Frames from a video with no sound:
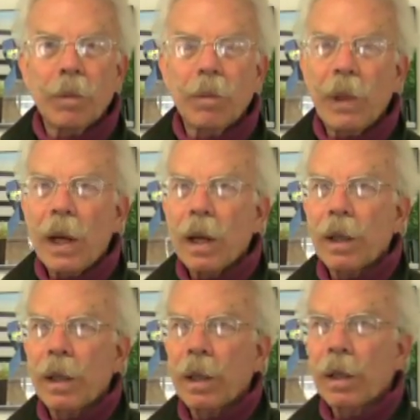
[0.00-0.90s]

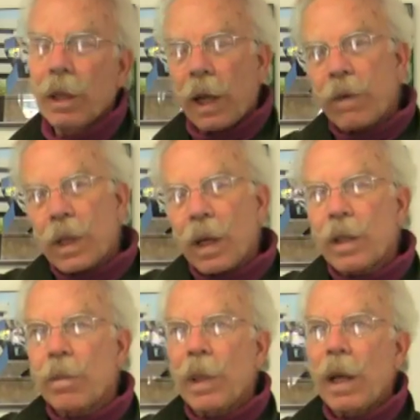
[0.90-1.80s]
block,
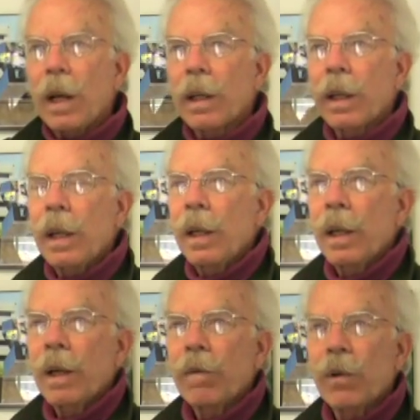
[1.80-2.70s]
life-size block
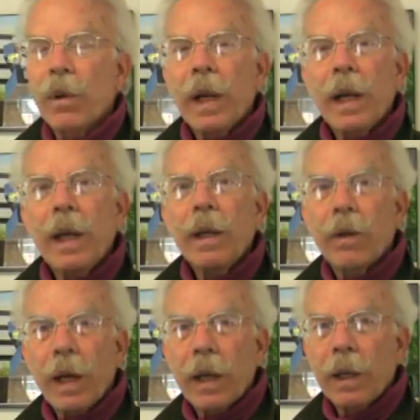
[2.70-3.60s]
of gray
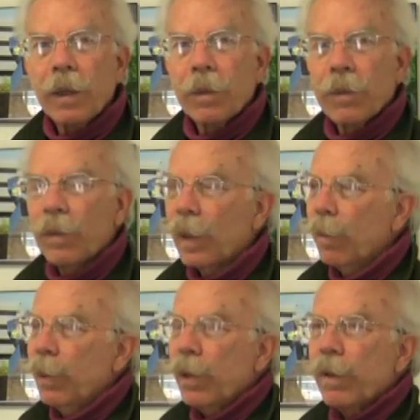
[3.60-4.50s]
granite,
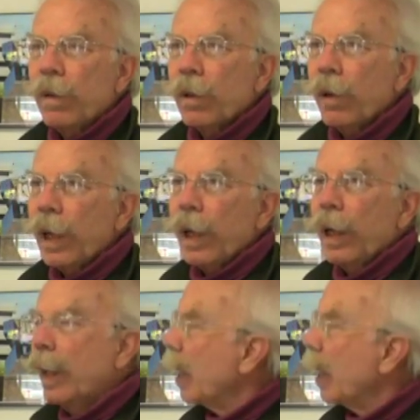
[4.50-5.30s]
beautiful gray.